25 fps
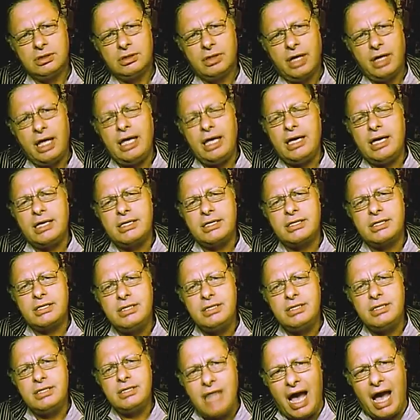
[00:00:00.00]
He is
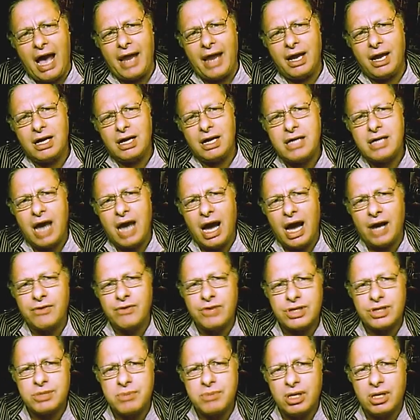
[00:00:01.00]
not a
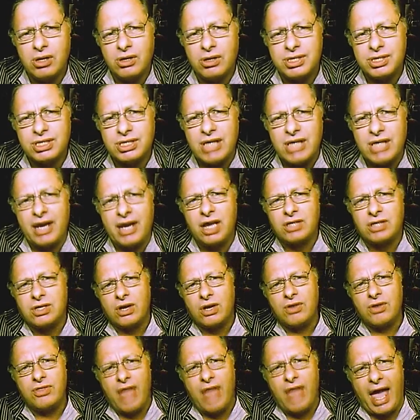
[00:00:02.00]
congressman or
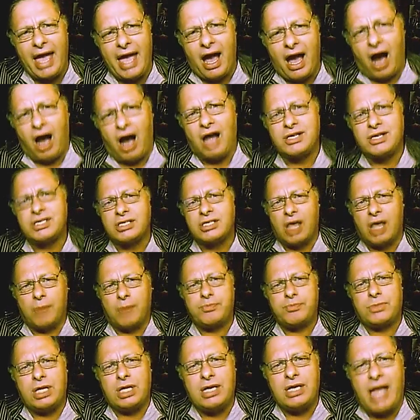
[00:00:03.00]
senator. They are
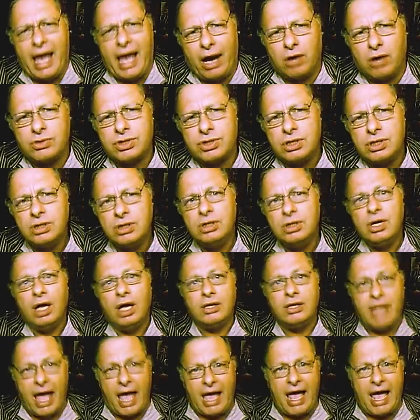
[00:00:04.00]
something else.
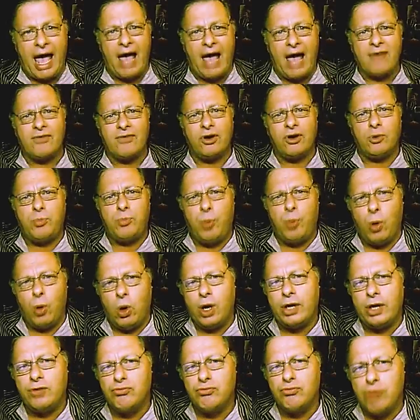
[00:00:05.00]
They have an
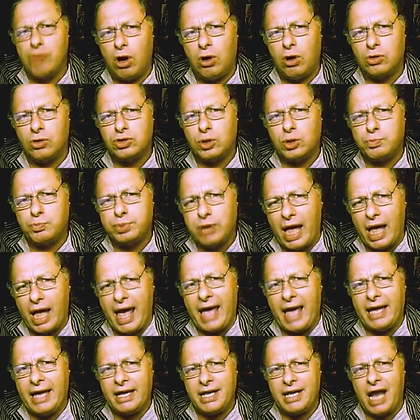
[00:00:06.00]
important role to
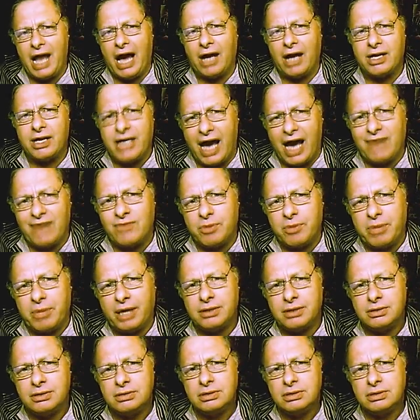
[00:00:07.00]
play in our government,